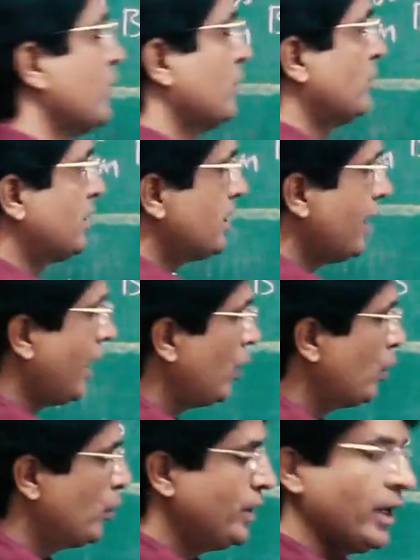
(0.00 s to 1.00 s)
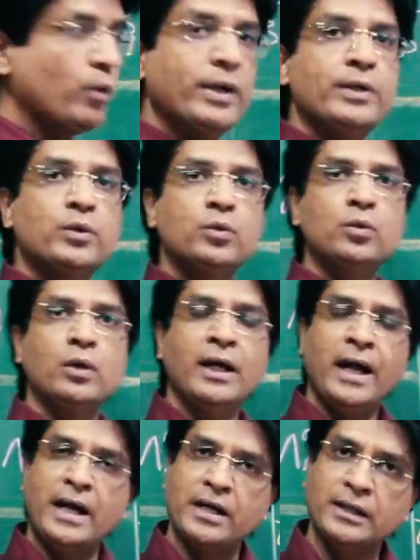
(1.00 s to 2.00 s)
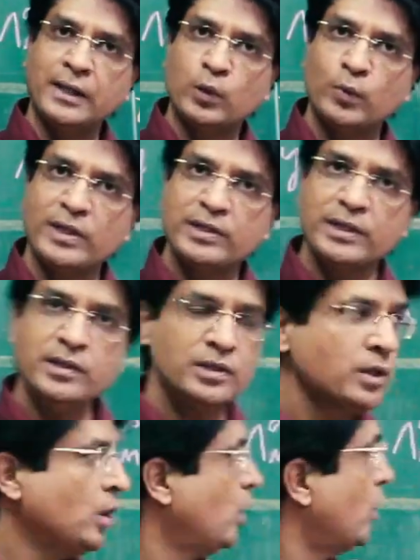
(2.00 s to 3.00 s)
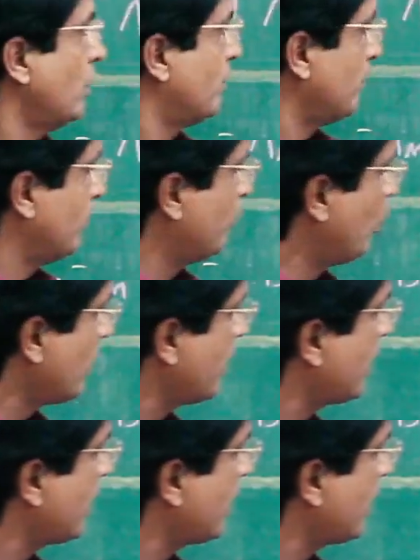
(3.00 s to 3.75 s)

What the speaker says: So this is how we are going to handle the questions of molar